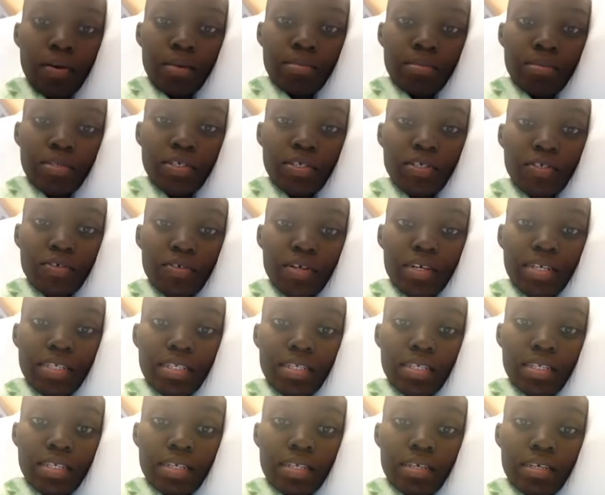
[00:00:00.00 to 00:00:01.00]
I'm just trying
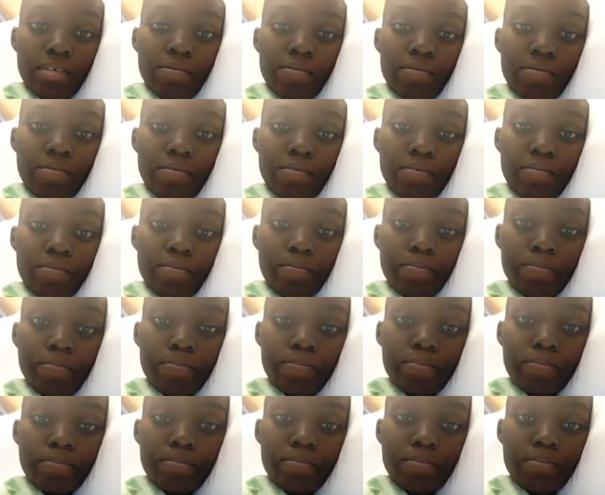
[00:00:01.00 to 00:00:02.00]
to live
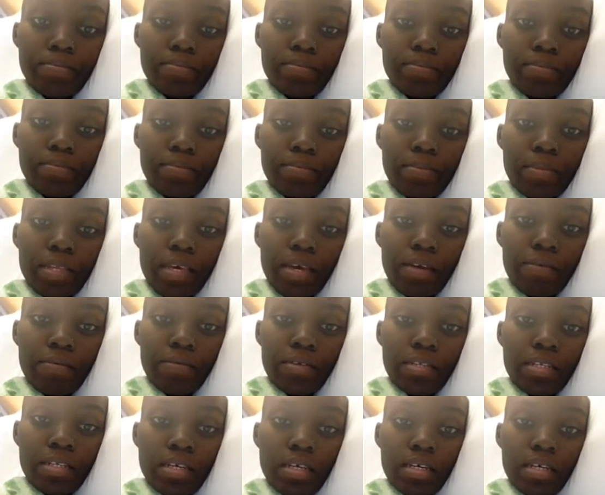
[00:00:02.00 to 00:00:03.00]
every
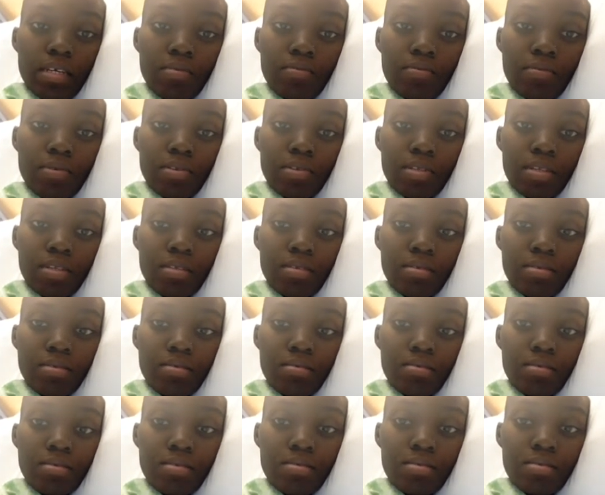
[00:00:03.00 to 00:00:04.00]
day one
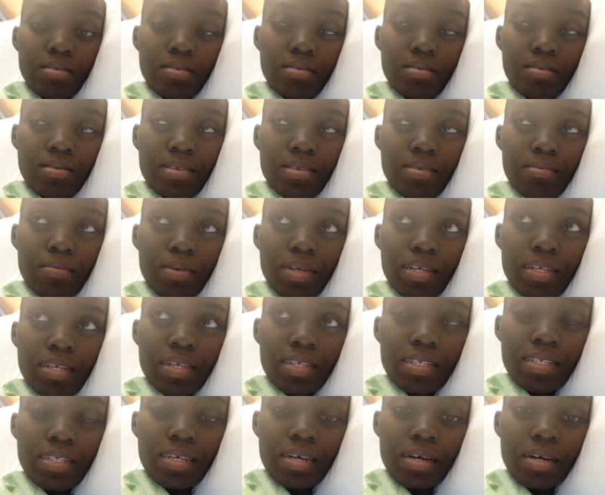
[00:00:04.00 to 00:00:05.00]
one at
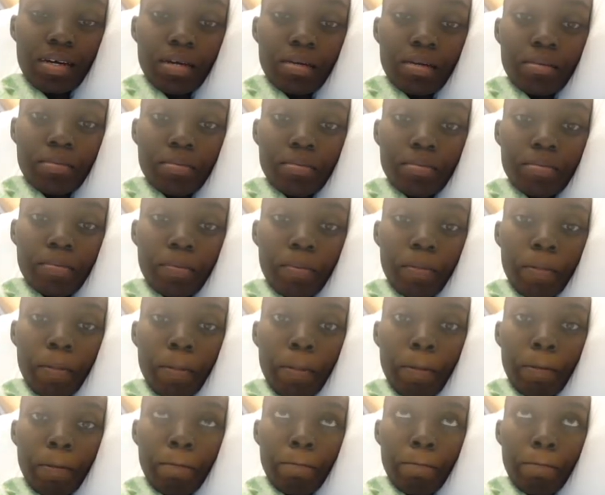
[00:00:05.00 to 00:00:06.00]
a time.
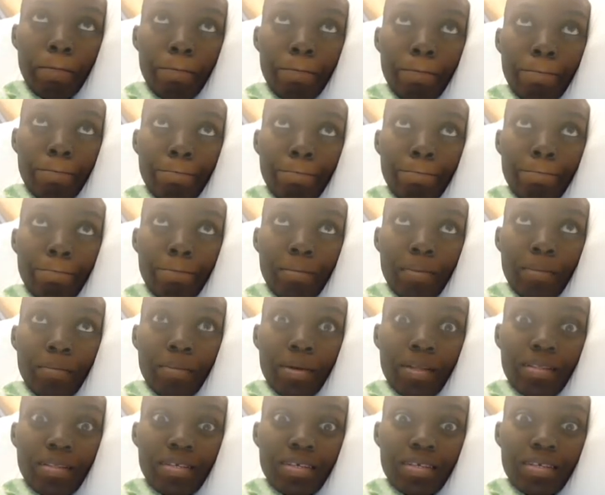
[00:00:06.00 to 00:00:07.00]
I
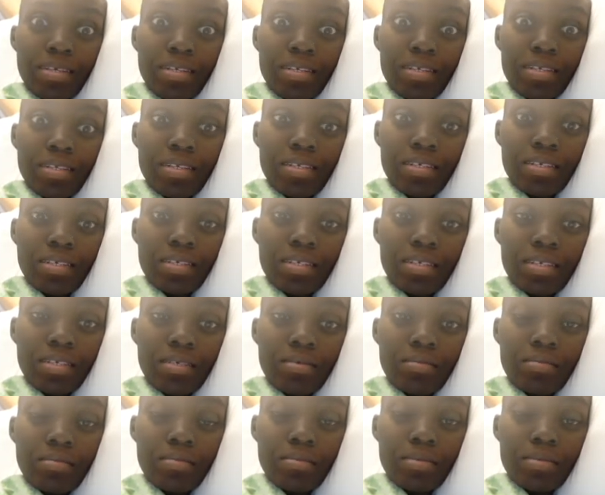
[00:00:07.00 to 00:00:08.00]
barely get any
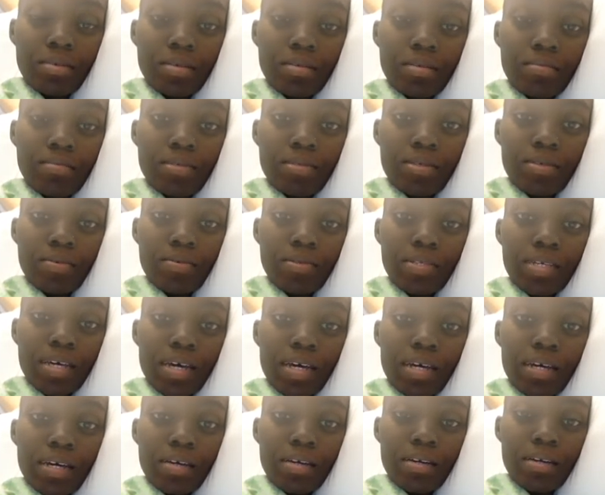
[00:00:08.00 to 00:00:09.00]
sleep. I'm so
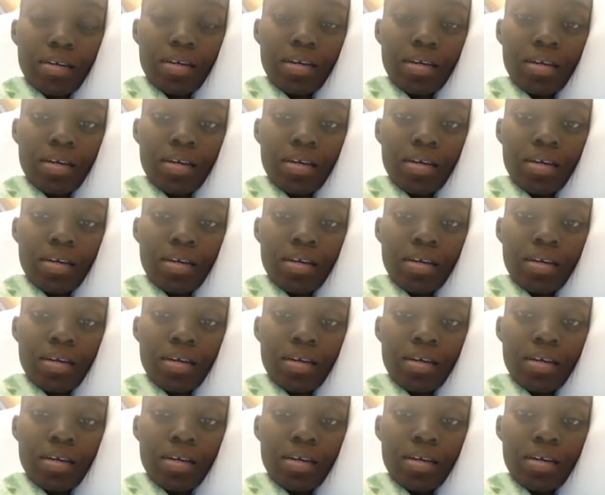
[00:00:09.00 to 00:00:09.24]
tired.